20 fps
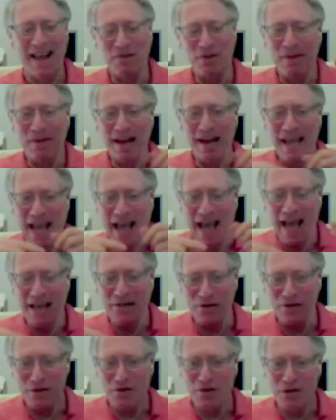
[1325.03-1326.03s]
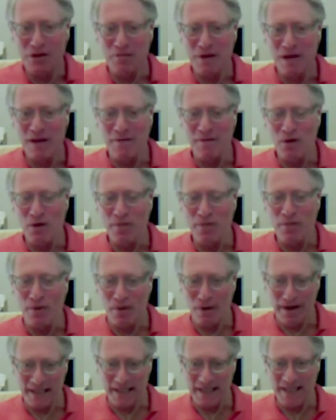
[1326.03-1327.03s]
Everybody has those 3
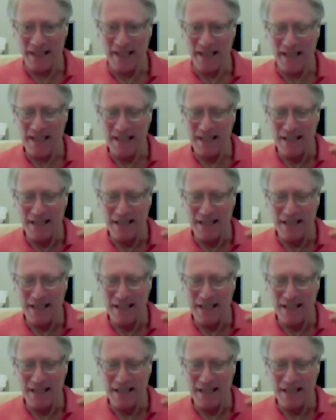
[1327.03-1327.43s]
viewpoints: the